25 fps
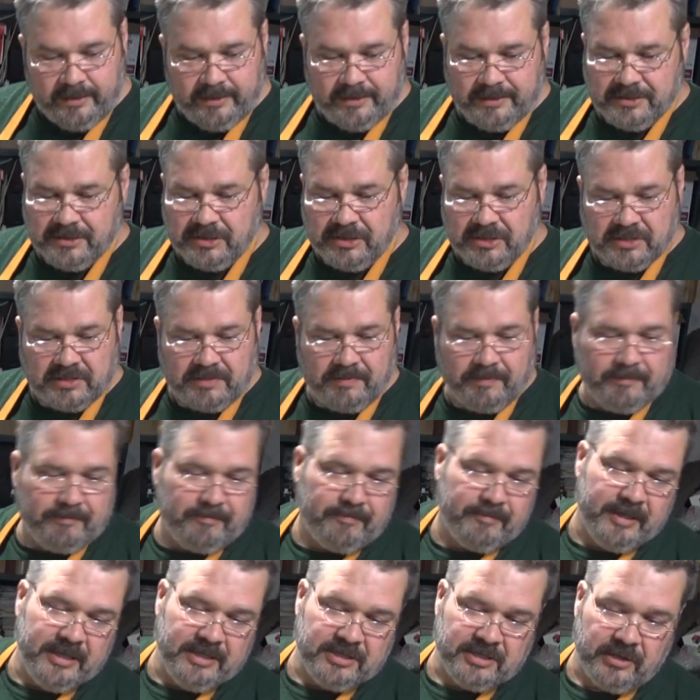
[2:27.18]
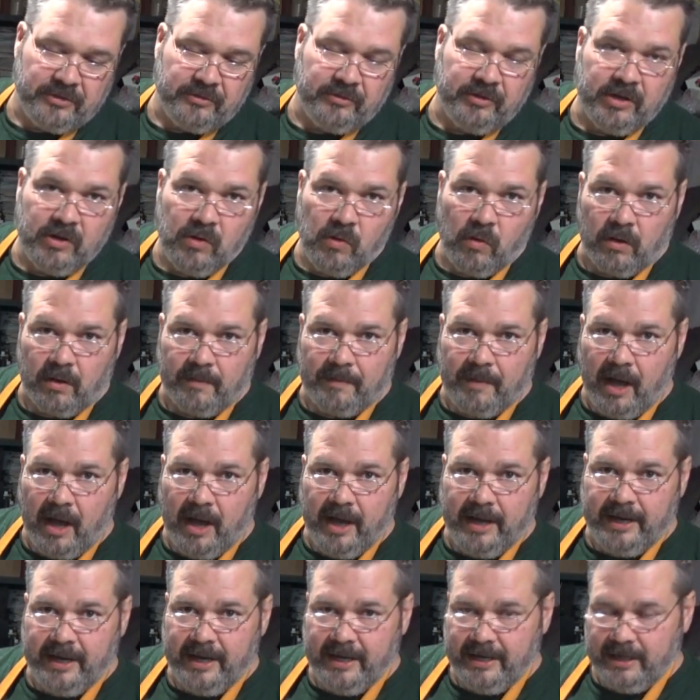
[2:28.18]
This is just a piece of 3/4
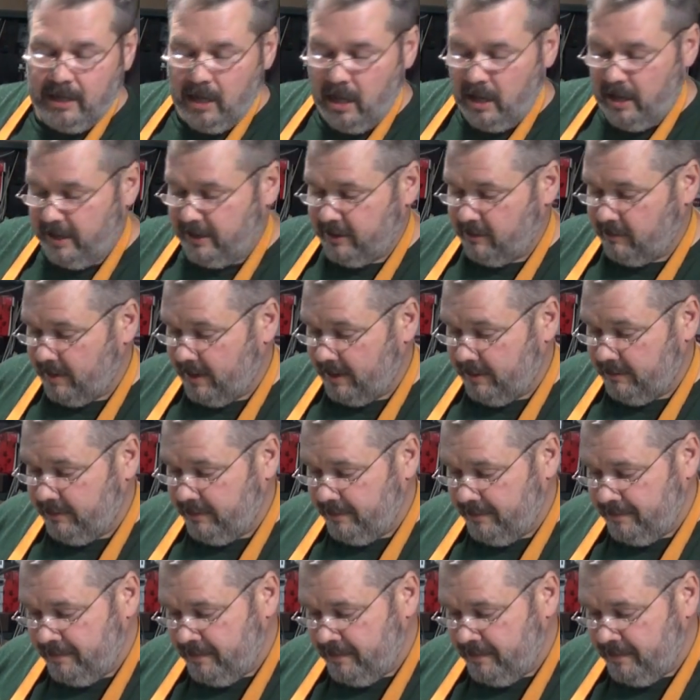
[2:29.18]
pine I had lying around.